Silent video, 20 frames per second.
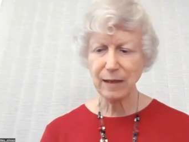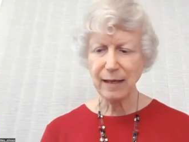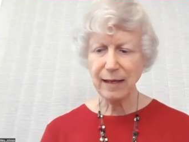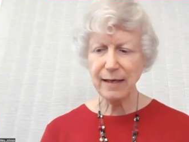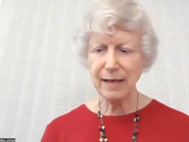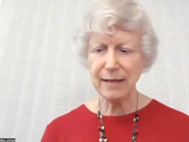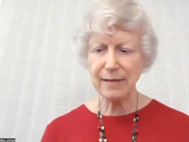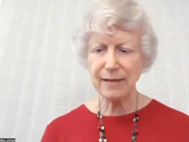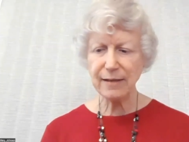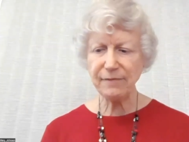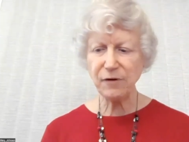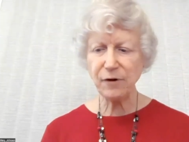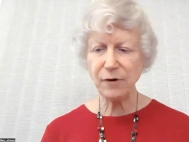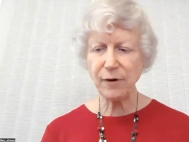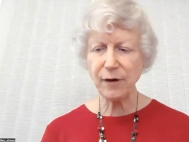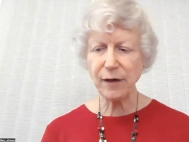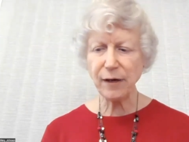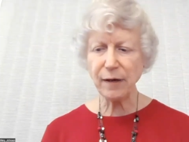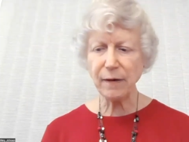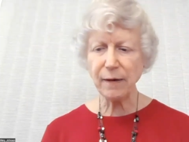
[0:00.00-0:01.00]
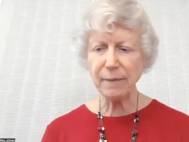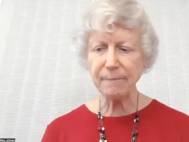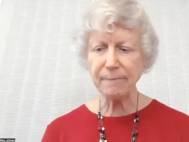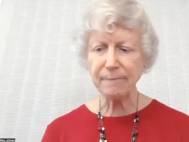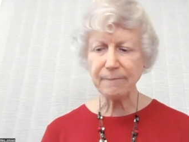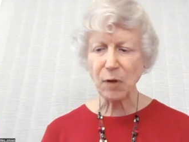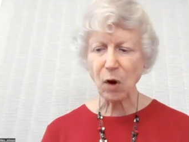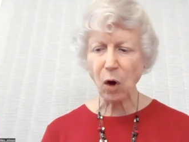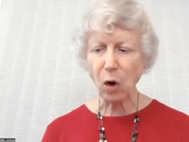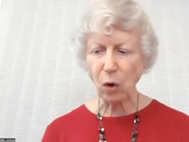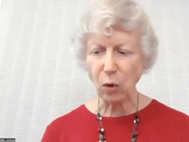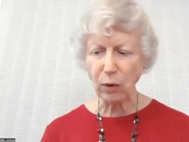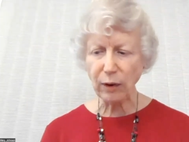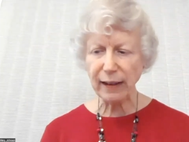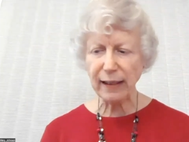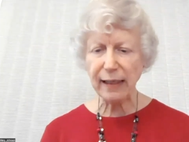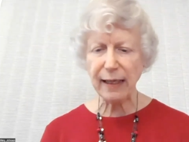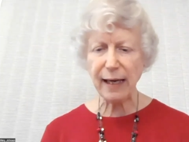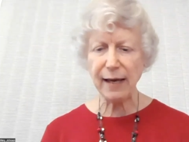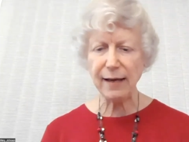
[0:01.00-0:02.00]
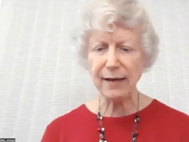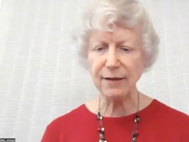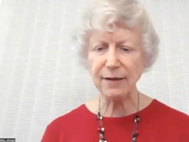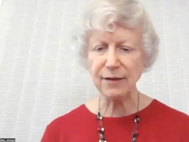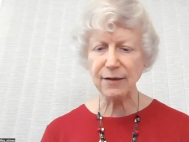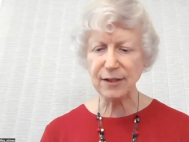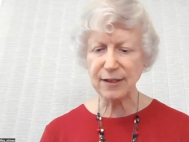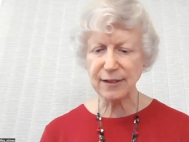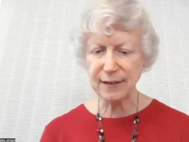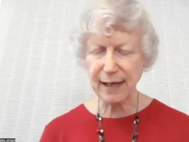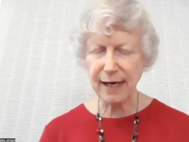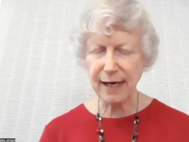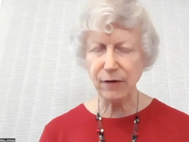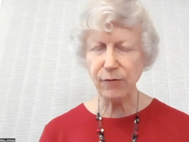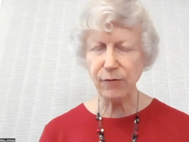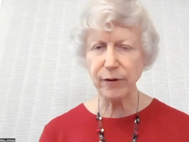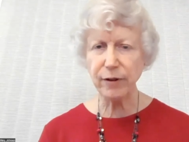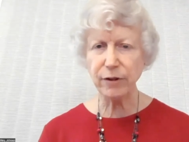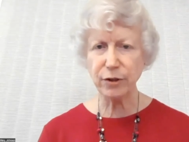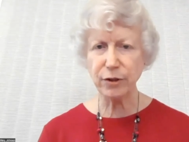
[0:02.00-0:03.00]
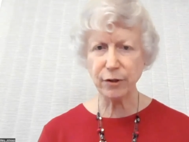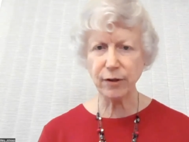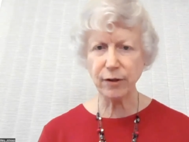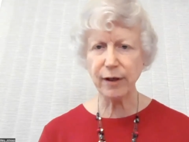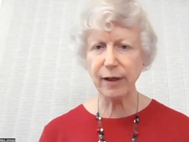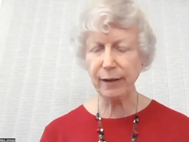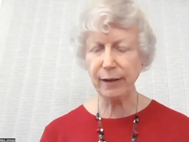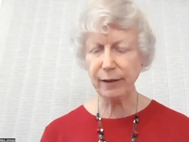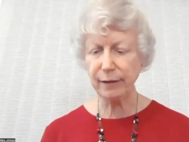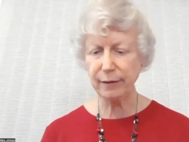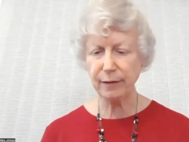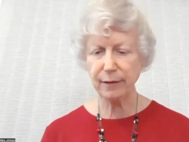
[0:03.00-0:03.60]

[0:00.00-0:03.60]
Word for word: It is a very holy and sacred journey.